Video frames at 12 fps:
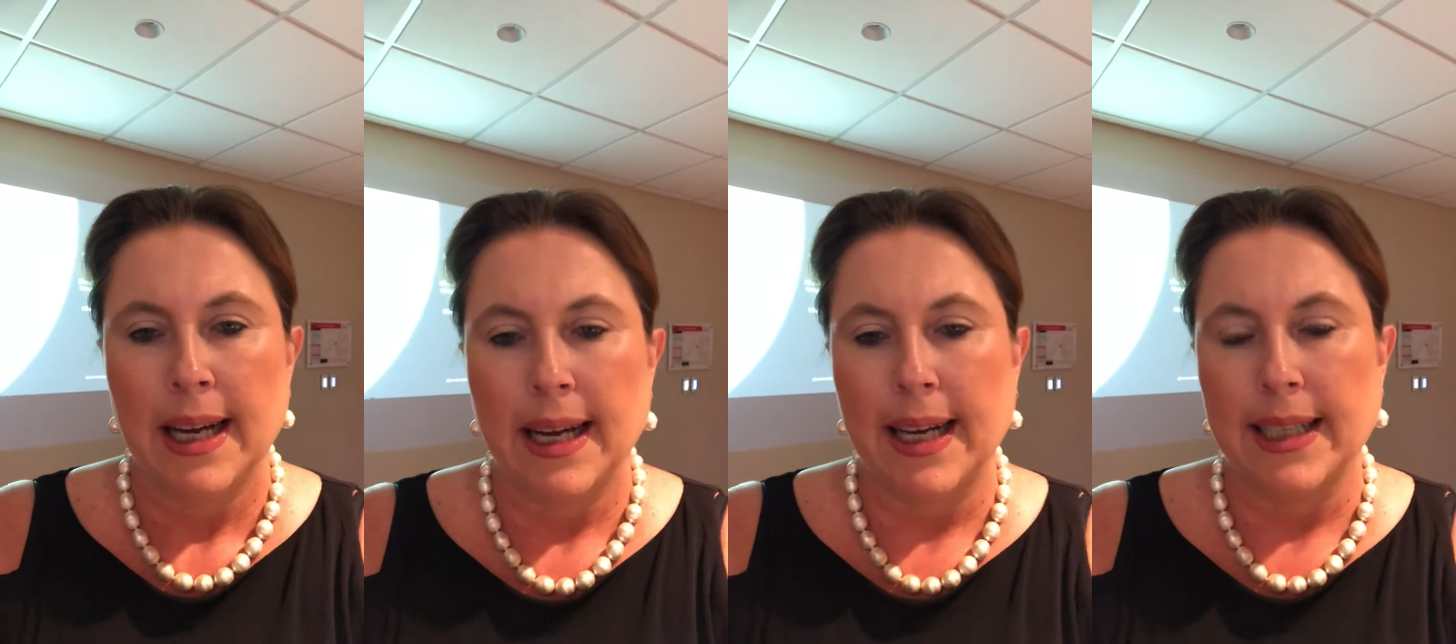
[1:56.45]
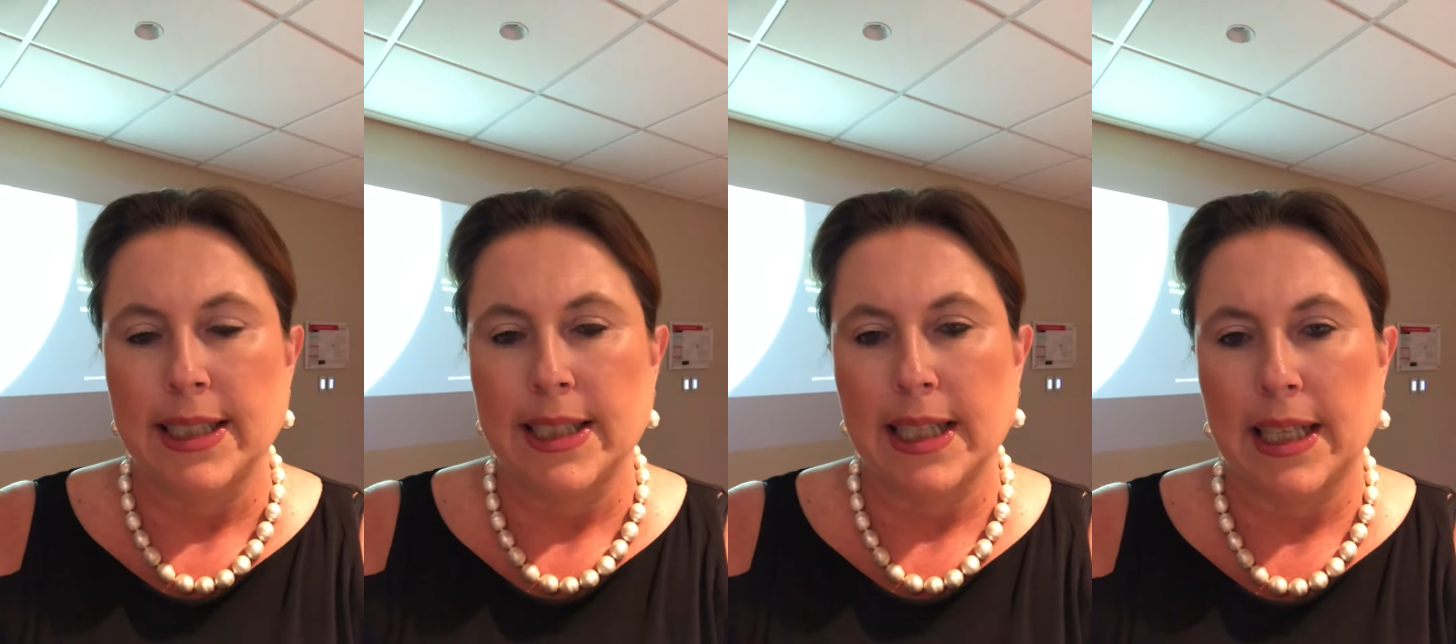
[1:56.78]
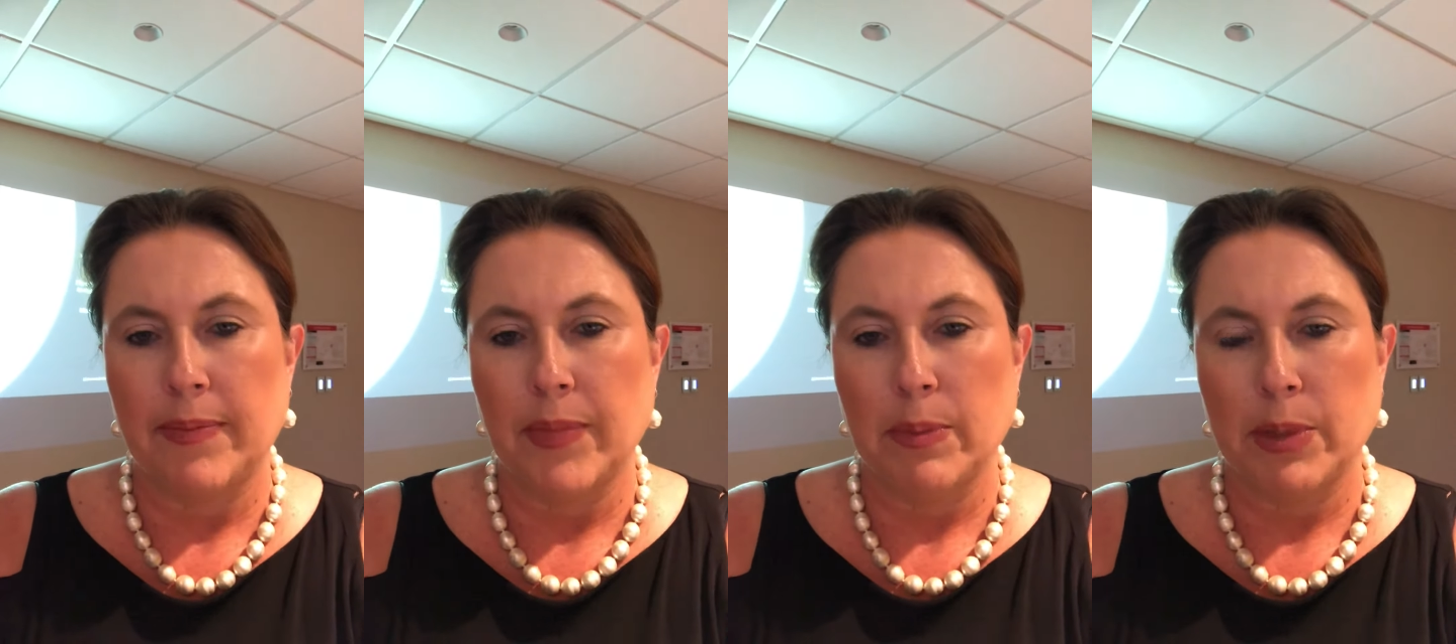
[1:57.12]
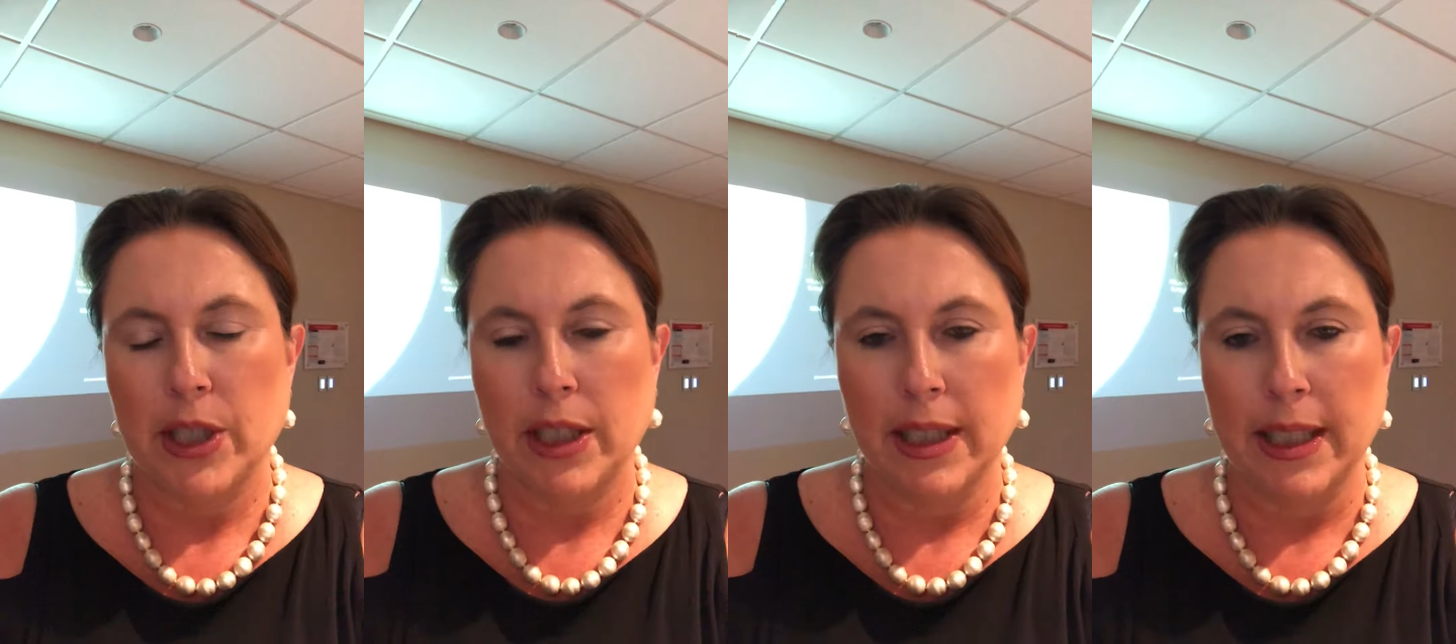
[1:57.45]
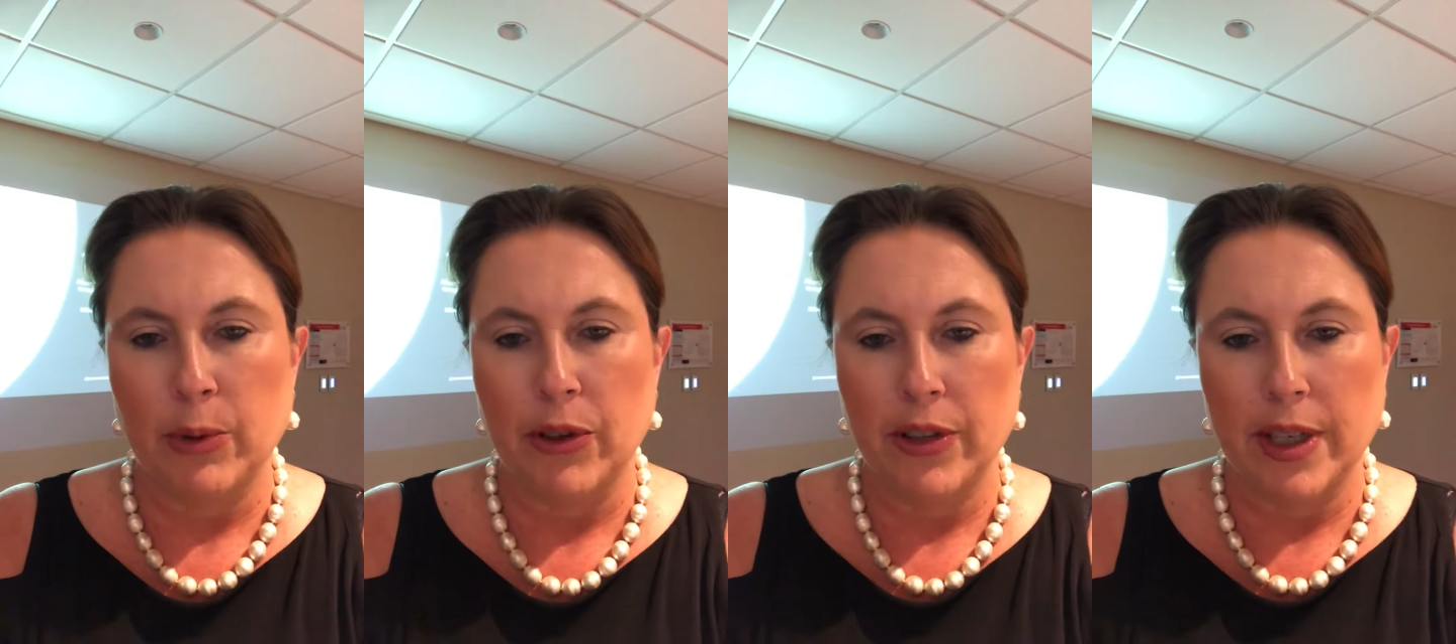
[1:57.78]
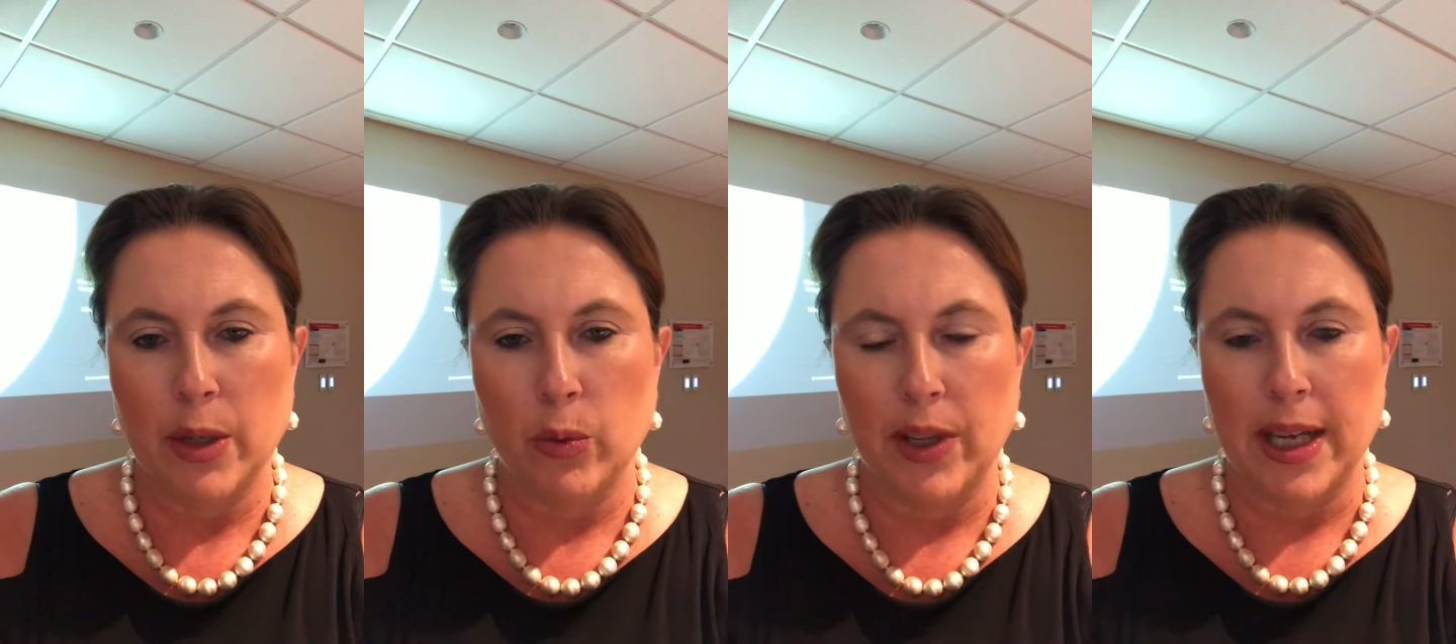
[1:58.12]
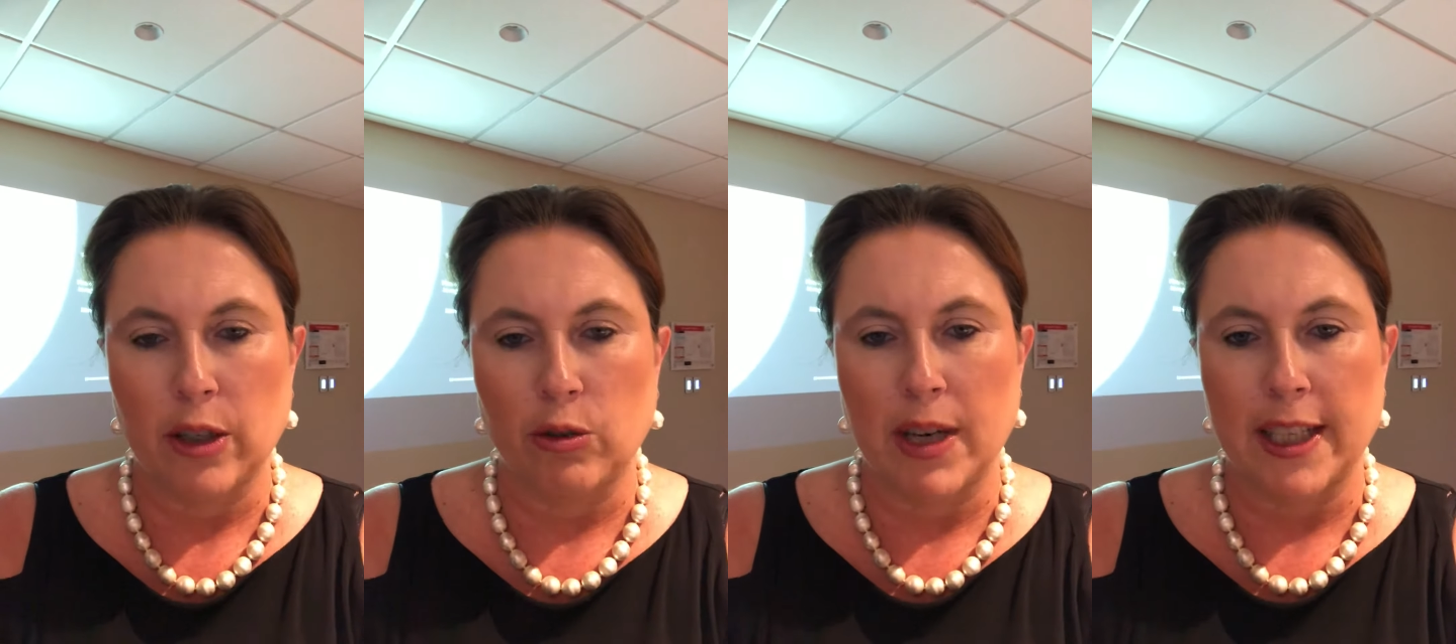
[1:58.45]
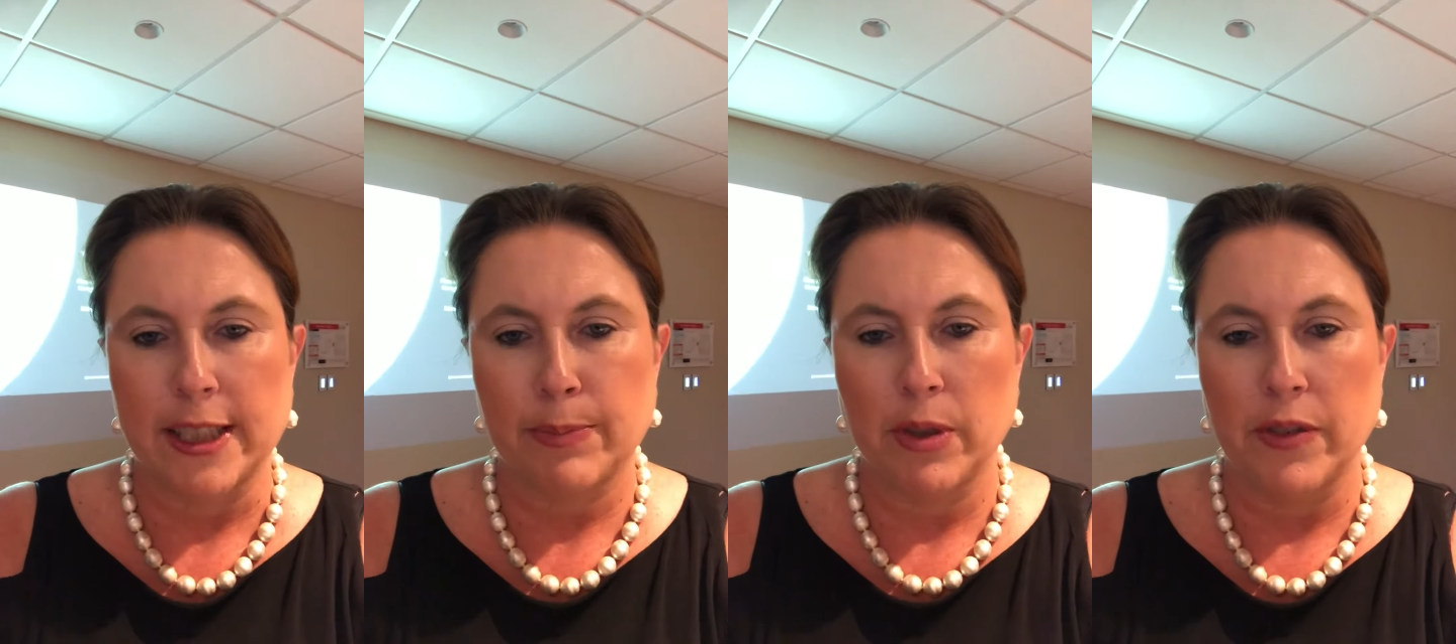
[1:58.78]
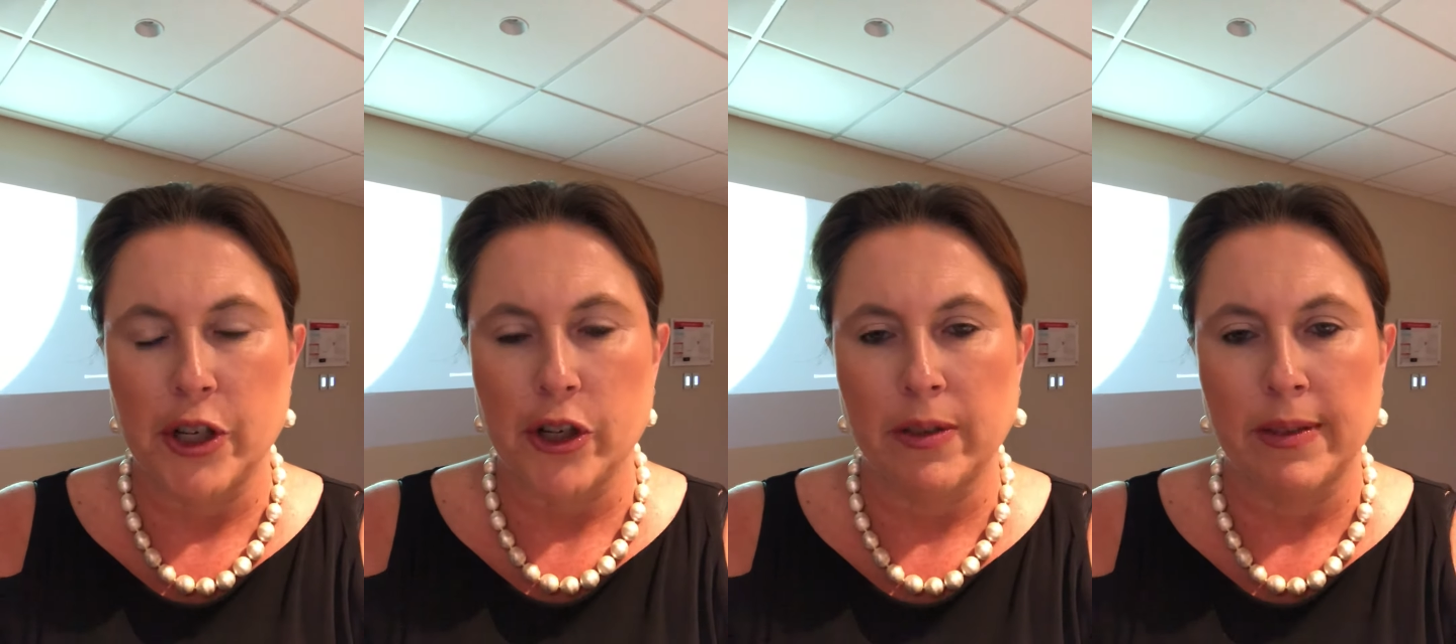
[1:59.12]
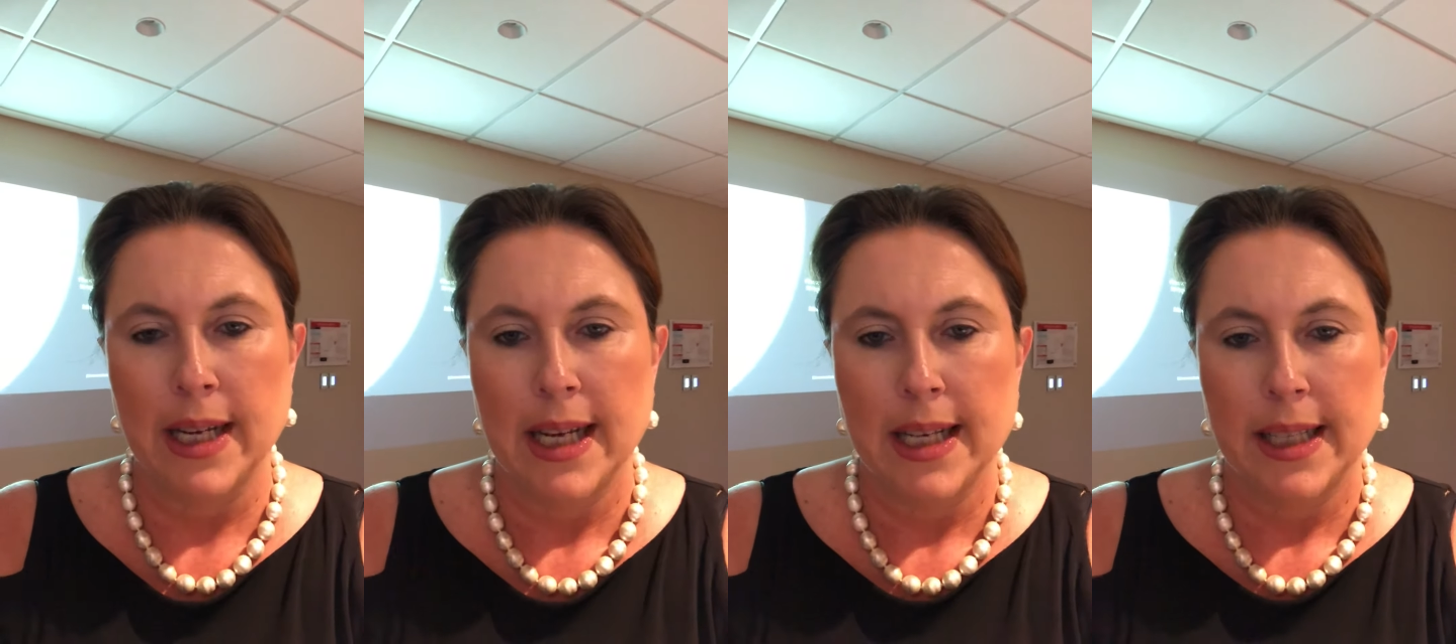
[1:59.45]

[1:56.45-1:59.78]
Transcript: and um, particularly with the without grounds provision.